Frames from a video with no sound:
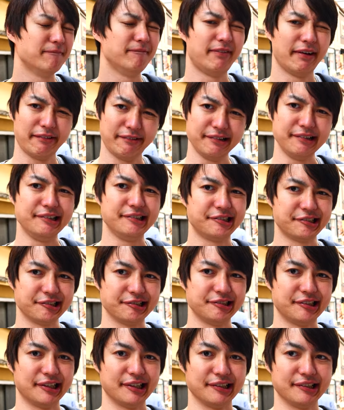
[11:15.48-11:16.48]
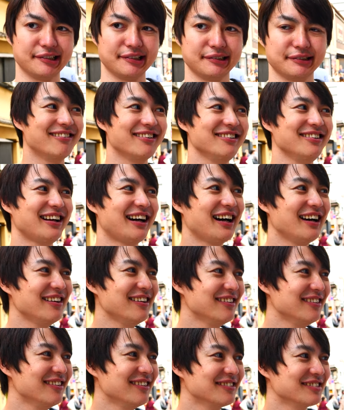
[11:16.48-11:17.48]
Very interesting. Well, I
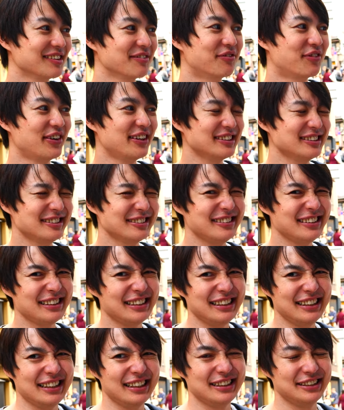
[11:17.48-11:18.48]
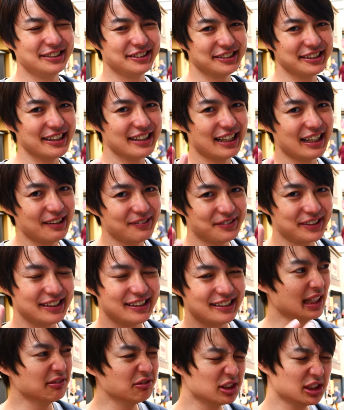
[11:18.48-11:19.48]
don't know. Personally, you can have
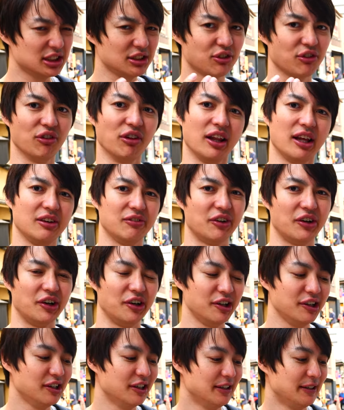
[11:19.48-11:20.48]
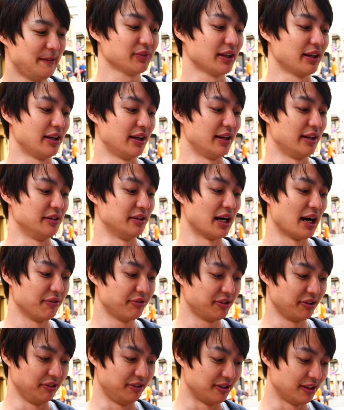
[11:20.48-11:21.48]
a kimchi flavor, and
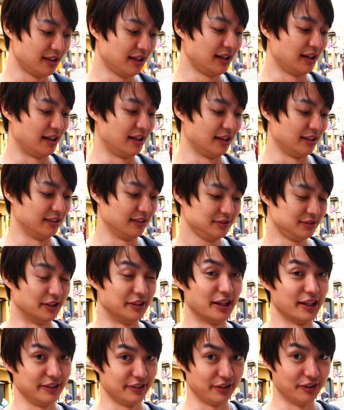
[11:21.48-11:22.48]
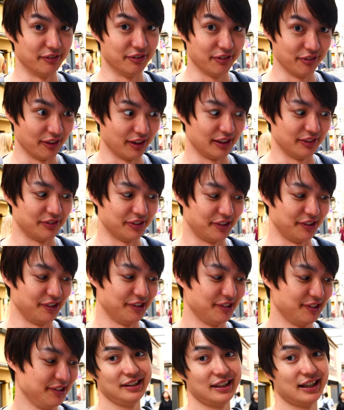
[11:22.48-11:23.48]
after that, a natto flavor.
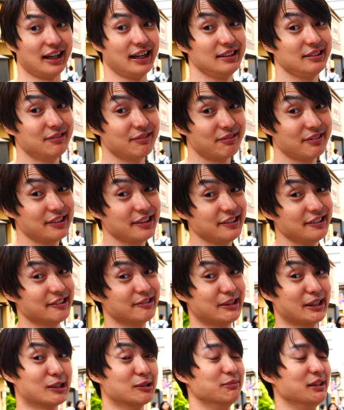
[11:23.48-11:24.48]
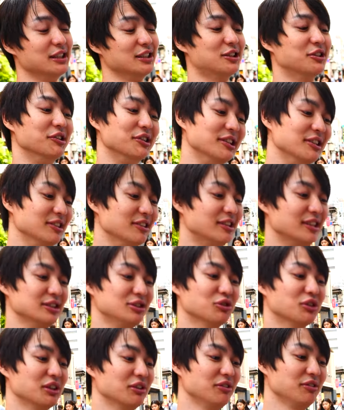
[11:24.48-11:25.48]
I don't really recommend to eat
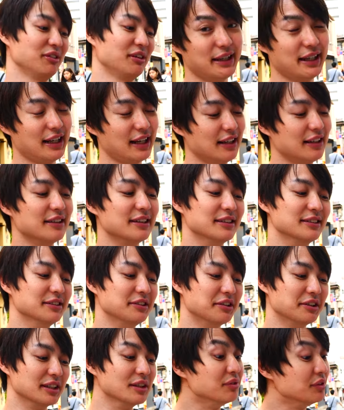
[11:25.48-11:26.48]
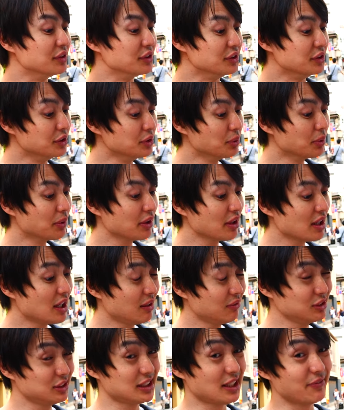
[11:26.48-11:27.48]
this one, but you know, if you want to
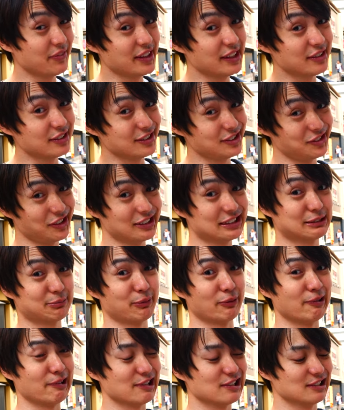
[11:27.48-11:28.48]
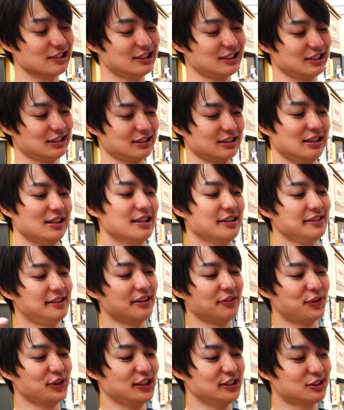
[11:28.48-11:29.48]
have something new experience,
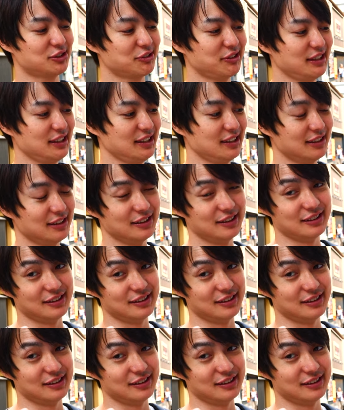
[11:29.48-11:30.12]
definitely